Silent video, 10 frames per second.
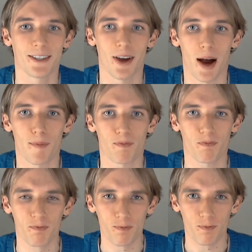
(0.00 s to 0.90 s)

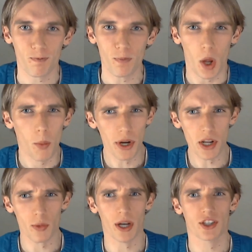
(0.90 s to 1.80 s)
But
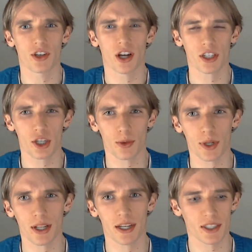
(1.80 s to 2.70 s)
anyways,
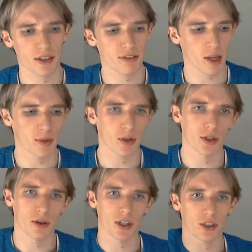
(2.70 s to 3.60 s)
non-steroidal
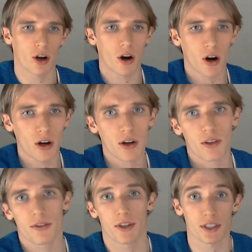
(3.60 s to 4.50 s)
anti-inflammatory drugs are
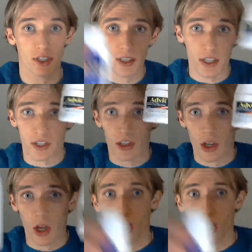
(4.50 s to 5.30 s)
things like this.